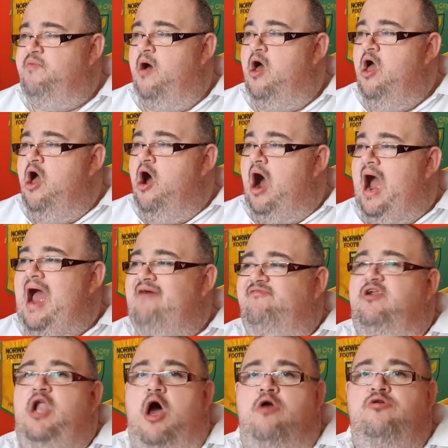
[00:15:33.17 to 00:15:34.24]
But I have
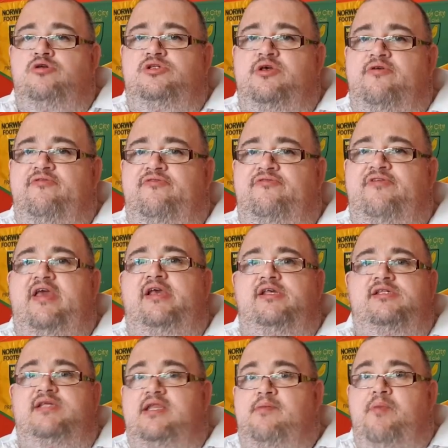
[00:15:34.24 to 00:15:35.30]
loads of
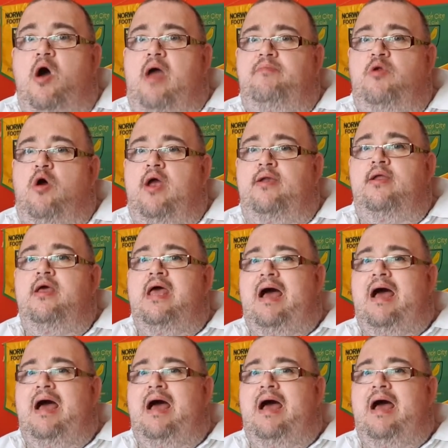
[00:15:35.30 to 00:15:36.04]
things in the pipeline.